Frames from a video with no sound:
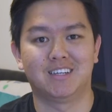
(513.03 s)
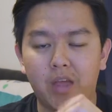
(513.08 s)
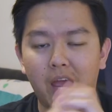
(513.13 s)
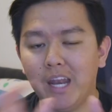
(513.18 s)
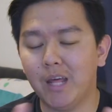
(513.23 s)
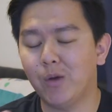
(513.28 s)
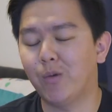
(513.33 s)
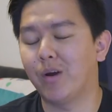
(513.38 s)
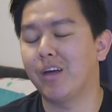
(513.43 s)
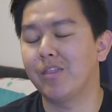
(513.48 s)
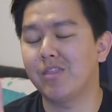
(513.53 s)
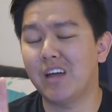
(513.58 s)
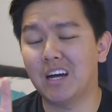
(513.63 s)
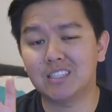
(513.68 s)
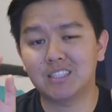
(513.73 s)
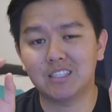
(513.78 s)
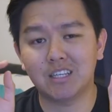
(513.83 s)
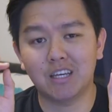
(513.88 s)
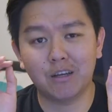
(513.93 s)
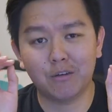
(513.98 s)
Anyway,
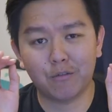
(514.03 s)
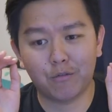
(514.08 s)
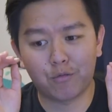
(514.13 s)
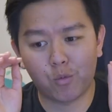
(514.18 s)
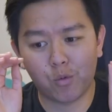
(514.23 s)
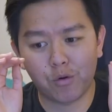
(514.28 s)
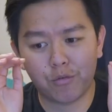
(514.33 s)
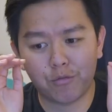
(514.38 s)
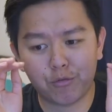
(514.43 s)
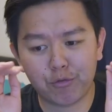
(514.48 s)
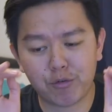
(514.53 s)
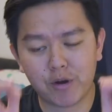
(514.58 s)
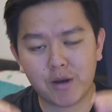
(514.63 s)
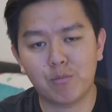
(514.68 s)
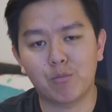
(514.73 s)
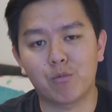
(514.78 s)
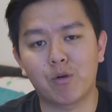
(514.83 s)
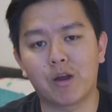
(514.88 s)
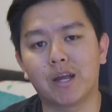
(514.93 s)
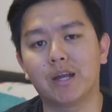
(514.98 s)
that's it for
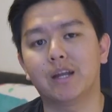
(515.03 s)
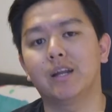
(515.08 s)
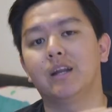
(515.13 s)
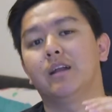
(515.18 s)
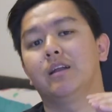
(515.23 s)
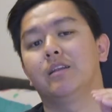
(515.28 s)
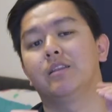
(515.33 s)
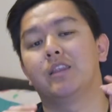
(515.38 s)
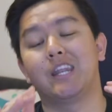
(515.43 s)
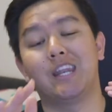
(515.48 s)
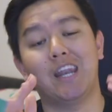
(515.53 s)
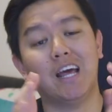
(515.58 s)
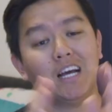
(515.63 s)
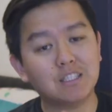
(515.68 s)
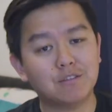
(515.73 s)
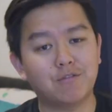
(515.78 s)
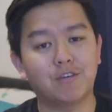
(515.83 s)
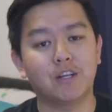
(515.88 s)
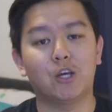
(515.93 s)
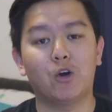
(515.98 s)
frame rate. The
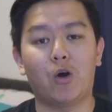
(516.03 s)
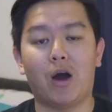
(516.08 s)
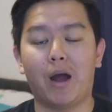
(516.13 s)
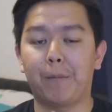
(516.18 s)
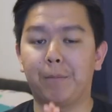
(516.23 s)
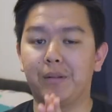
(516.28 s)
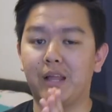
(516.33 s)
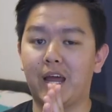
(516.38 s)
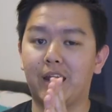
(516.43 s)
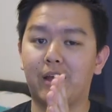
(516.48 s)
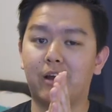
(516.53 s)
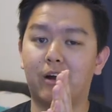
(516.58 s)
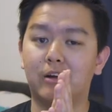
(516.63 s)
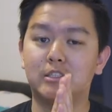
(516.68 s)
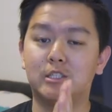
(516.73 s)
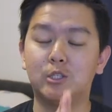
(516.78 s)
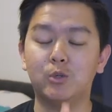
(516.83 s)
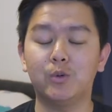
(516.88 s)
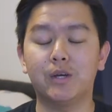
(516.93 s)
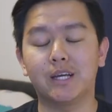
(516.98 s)
next video I'm planning
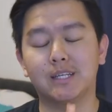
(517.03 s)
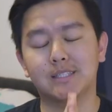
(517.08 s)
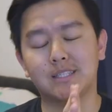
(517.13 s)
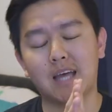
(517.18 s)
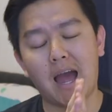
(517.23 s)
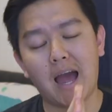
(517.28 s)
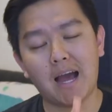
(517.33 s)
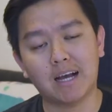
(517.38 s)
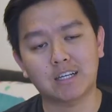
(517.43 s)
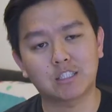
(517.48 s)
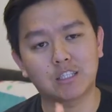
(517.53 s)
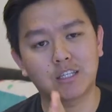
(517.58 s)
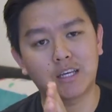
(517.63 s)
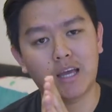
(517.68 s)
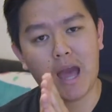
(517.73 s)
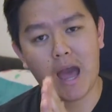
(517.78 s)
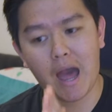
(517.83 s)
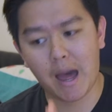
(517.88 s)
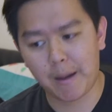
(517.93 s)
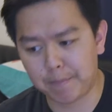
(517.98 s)
on doing is
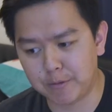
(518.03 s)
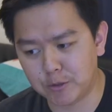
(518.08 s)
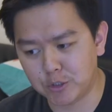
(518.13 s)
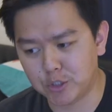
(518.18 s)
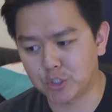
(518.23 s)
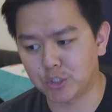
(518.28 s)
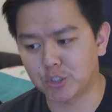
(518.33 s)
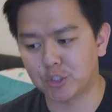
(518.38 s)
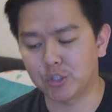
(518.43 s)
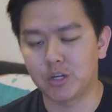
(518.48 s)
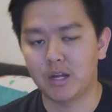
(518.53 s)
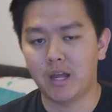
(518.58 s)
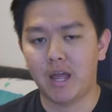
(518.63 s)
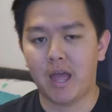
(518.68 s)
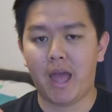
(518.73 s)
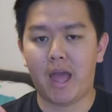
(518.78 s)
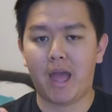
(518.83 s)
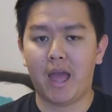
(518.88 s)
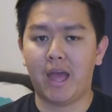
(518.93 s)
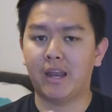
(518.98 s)
actually aperture
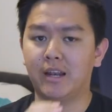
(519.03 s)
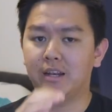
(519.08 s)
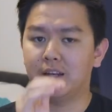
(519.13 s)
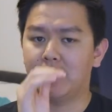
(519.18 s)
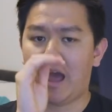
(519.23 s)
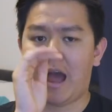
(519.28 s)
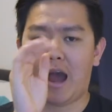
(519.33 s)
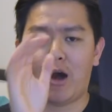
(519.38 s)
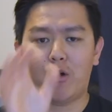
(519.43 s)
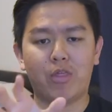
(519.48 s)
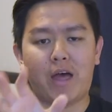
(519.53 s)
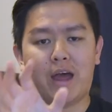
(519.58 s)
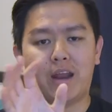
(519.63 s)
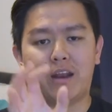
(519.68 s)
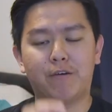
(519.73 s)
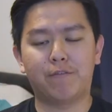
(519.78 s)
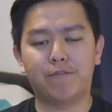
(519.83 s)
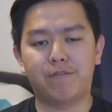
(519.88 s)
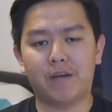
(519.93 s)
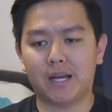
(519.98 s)
and how that
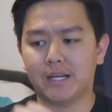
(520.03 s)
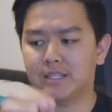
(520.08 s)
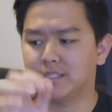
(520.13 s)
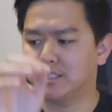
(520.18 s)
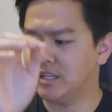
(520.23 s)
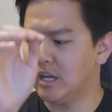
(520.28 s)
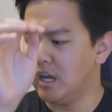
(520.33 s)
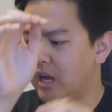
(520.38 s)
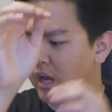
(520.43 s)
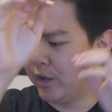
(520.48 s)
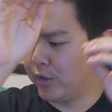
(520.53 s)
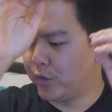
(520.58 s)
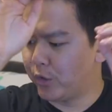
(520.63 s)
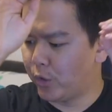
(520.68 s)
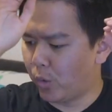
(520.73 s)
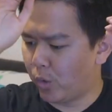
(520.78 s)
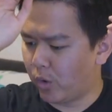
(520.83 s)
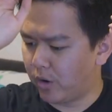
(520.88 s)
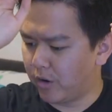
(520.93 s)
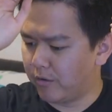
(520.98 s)
affects
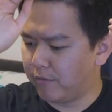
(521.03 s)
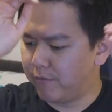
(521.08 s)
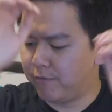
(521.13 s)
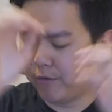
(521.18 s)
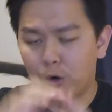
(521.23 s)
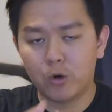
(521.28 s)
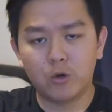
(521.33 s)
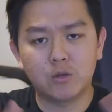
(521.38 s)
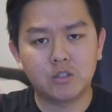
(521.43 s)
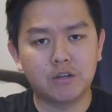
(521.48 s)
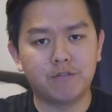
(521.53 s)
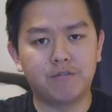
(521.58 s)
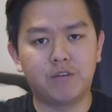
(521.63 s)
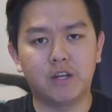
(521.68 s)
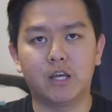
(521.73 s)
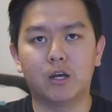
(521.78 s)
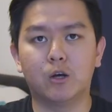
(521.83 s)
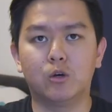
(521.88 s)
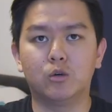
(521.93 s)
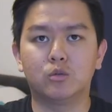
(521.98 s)
your photos and
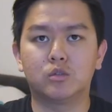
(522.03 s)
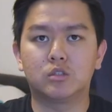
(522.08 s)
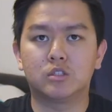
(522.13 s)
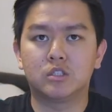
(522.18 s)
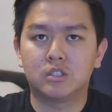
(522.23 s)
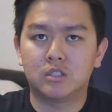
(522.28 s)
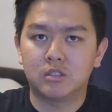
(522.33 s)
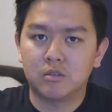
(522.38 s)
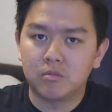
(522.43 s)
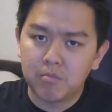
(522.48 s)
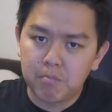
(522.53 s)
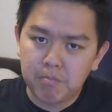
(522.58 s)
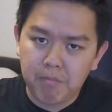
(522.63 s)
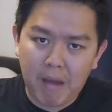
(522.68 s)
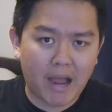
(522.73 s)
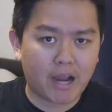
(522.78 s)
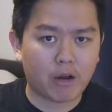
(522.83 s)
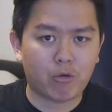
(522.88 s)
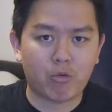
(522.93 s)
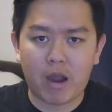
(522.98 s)
videos,
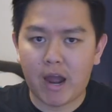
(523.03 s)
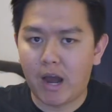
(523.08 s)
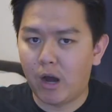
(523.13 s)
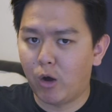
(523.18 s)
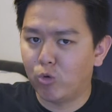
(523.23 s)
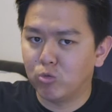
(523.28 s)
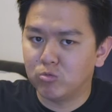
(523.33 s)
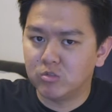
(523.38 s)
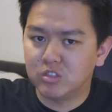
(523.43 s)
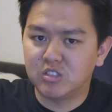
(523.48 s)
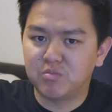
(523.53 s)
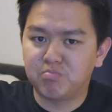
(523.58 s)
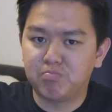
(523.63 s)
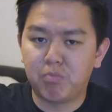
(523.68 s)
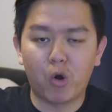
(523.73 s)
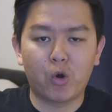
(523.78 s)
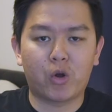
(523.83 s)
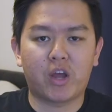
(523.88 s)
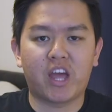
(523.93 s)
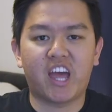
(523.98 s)
backgrounds,
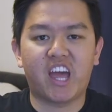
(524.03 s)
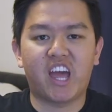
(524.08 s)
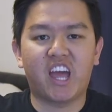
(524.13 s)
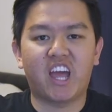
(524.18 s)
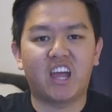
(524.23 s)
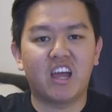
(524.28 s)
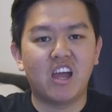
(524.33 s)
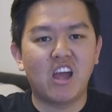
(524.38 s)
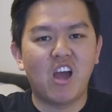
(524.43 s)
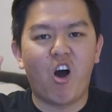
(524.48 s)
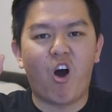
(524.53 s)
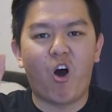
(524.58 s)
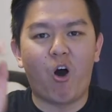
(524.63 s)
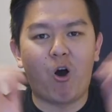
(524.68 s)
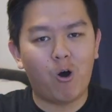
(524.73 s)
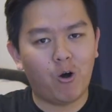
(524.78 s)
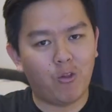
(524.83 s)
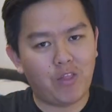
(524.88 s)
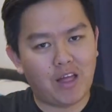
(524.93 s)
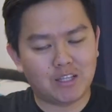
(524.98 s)
bokeh,
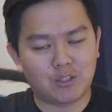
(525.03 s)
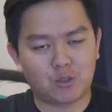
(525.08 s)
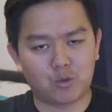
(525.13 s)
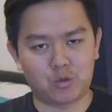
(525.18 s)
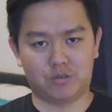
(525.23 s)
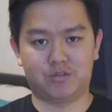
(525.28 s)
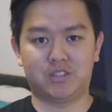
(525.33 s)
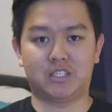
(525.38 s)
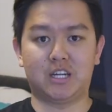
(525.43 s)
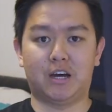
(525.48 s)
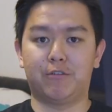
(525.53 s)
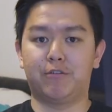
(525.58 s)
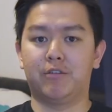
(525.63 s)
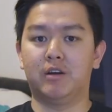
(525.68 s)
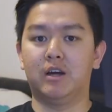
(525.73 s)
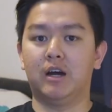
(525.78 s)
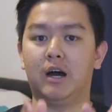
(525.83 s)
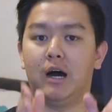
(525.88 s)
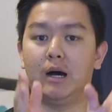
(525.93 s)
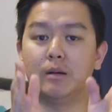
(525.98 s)
all that sort of stuff.
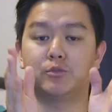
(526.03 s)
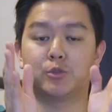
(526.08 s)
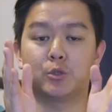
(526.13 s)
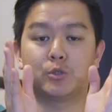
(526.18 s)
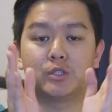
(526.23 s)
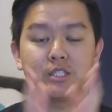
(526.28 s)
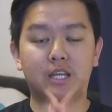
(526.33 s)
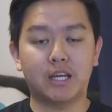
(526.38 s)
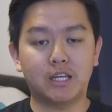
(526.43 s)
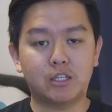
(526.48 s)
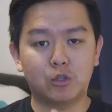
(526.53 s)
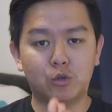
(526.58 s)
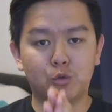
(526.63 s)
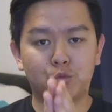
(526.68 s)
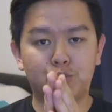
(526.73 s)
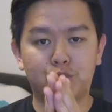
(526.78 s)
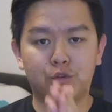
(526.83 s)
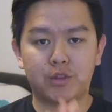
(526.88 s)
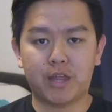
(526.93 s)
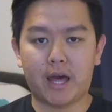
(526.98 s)
Um, so stay
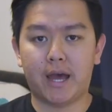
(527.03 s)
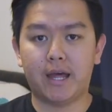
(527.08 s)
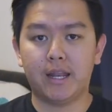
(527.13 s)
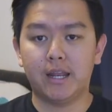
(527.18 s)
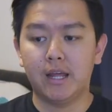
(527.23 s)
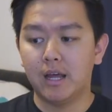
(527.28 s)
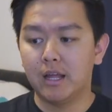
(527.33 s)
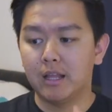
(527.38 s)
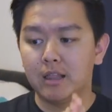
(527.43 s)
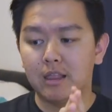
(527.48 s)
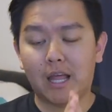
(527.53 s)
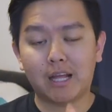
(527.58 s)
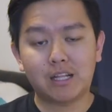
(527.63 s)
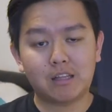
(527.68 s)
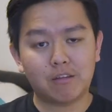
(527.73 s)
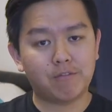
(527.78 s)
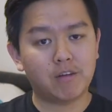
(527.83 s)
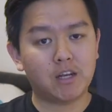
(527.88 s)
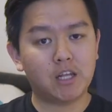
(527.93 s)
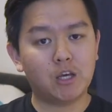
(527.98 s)
tuned for that. Like
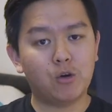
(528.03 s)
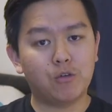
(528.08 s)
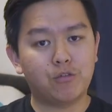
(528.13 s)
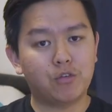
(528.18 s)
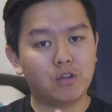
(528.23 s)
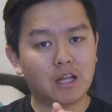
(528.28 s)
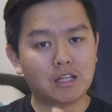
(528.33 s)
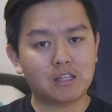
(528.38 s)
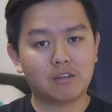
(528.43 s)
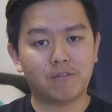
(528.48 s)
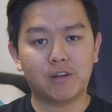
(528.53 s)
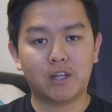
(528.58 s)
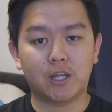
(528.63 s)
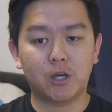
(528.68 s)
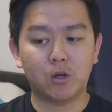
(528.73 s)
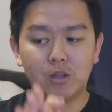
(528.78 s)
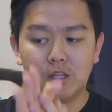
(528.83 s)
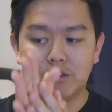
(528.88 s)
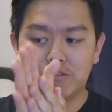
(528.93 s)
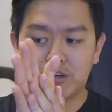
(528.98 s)
the video if you like the
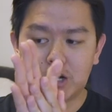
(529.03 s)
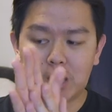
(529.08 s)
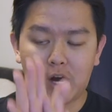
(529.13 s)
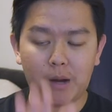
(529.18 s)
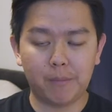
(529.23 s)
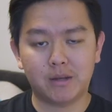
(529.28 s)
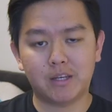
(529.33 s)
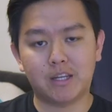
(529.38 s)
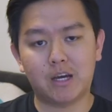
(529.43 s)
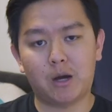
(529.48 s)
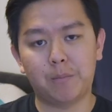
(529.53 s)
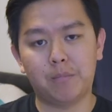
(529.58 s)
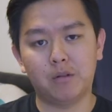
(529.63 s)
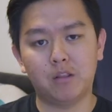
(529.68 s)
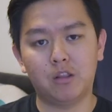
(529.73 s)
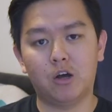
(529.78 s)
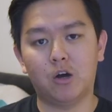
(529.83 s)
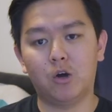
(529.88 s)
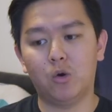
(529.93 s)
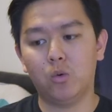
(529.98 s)
video. Leave a comment down
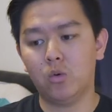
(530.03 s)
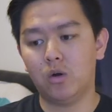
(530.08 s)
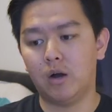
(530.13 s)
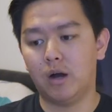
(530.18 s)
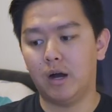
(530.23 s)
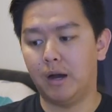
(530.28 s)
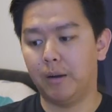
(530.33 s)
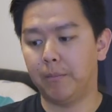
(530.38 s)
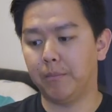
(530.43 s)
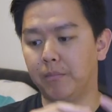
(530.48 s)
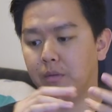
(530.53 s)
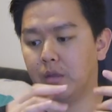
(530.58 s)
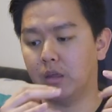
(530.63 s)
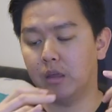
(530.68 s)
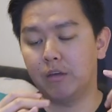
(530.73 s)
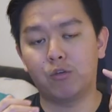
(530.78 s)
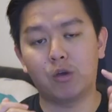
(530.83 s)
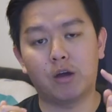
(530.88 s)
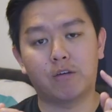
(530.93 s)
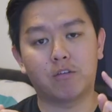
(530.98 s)
below um,
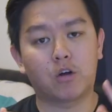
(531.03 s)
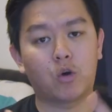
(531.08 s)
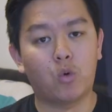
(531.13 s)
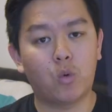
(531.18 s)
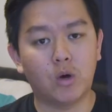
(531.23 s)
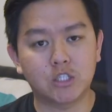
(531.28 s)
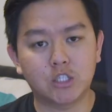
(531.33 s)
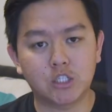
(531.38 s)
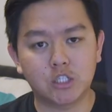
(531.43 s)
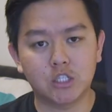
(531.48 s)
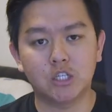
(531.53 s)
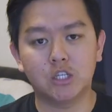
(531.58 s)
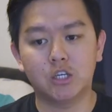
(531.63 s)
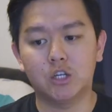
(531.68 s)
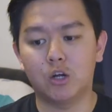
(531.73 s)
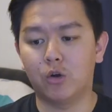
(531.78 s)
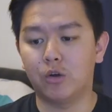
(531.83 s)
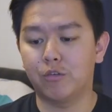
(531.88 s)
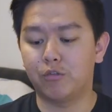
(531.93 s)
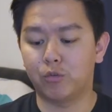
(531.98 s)
if you have a question. You
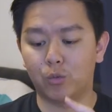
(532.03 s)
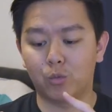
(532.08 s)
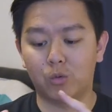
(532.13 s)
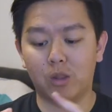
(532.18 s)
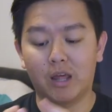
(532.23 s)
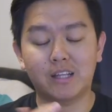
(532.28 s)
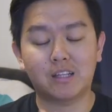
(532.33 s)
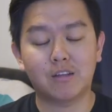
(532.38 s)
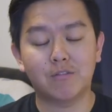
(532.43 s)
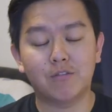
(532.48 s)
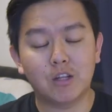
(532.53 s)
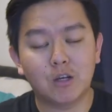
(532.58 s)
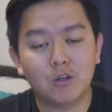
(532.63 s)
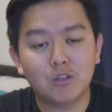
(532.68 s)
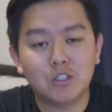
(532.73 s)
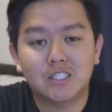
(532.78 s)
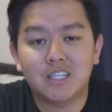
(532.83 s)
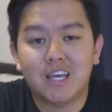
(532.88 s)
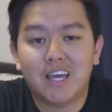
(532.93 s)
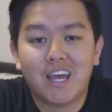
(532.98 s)
know, if you like the video,
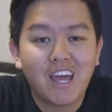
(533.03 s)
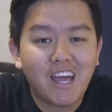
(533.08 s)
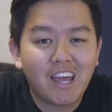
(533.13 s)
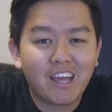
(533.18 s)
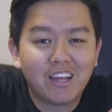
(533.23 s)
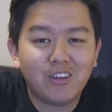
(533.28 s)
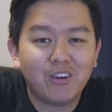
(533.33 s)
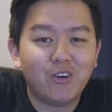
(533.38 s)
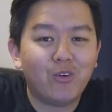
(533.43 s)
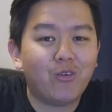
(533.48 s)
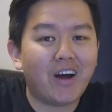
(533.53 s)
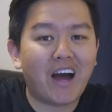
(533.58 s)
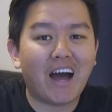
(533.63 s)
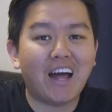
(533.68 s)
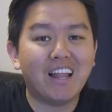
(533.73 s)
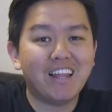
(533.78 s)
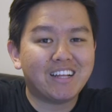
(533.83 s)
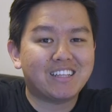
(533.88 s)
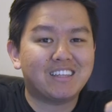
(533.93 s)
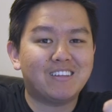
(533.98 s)
just say, hey, you know what?
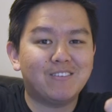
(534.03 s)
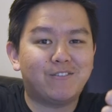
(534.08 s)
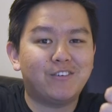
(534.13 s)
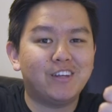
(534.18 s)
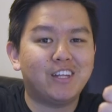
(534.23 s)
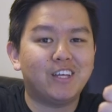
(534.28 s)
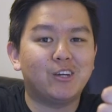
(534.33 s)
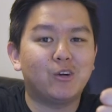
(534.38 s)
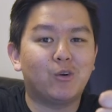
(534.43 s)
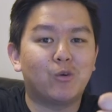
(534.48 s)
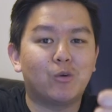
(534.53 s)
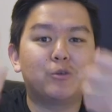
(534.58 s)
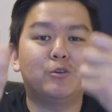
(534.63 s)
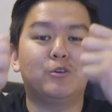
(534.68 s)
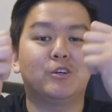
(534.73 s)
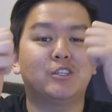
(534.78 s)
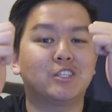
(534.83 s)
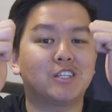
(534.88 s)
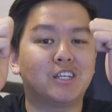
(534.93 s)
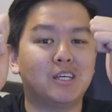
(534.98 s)
I like the video.
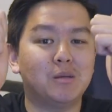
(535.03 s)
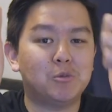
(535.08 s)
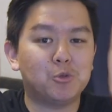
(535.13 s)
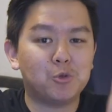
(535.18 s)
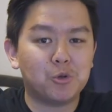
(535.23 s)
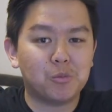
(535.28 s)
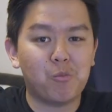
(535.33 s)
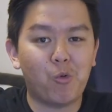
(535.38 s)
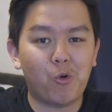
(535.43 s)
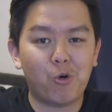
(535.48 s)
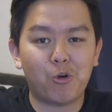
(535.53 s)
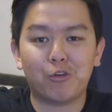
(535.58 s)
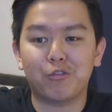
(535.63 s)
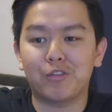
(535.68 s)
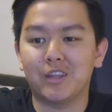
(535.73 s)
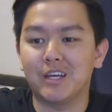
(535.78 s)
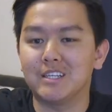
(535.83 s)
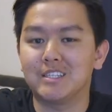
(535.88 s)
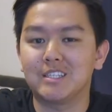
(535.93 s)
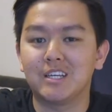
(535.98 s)
You should keep doing more of
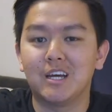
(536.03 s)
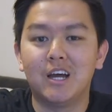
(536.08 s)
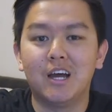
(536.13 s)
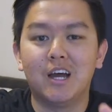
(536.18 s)
this.